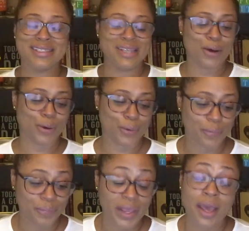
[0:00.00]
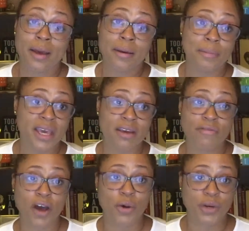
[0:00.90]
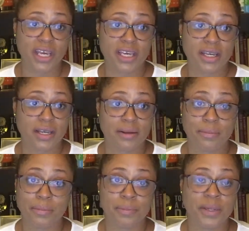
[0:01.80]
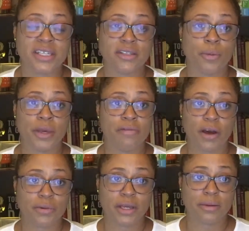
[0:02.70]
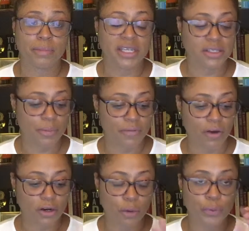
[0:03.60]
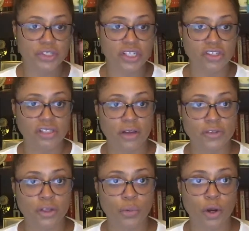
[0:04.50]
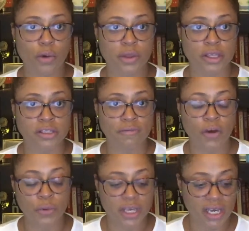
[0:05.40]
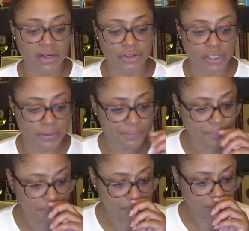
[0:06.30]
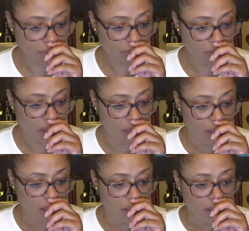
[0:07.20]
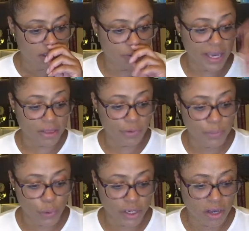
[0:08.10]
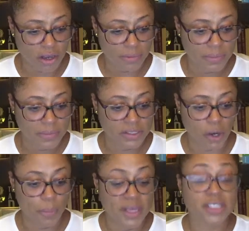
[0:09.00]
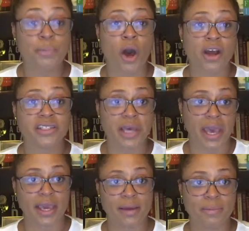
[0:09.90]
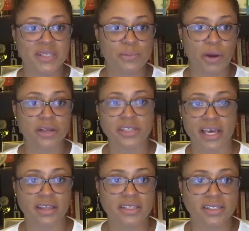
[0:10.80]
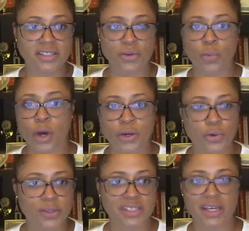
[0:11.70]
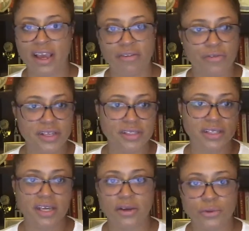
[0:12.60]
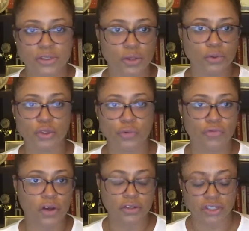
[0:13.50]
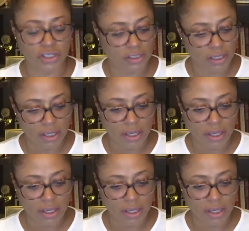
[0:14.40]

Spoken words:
So, being phony, please don't be phony. Please don't be phony. Don't present yourself to the world with this phony energy. So we got 3 more, y'all. So Miss Partay. Miss Partay. This is the one who is at every single social function.